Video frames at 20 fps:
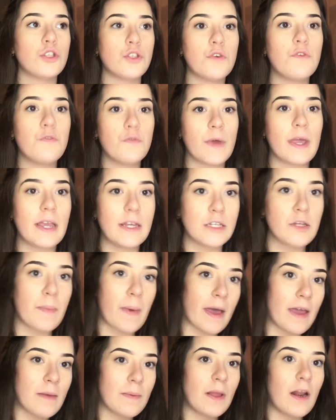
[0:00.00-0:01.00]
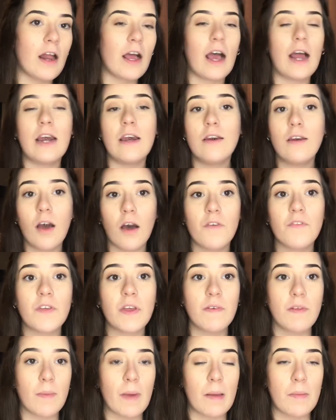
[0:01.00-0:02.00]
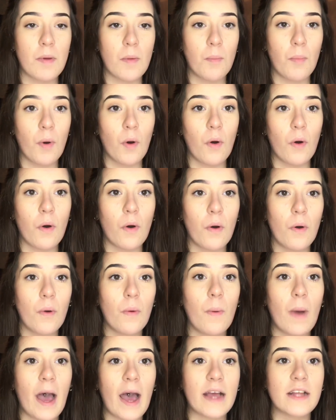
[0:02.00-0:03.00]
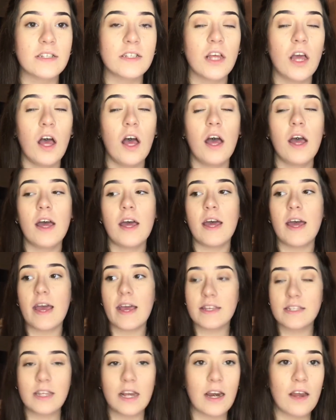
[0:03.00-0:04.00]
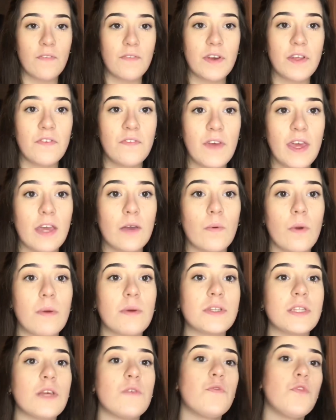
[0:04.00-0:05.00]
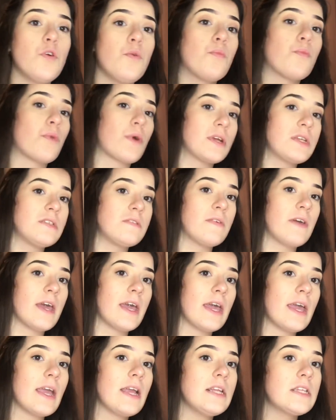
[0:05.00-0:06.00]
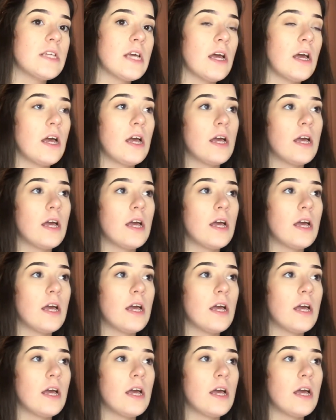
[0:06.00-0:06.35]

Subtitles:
to feed a baby. Like, I love giving a baby a bottle, and it's a lovely thing. Whereas if you breastfeed,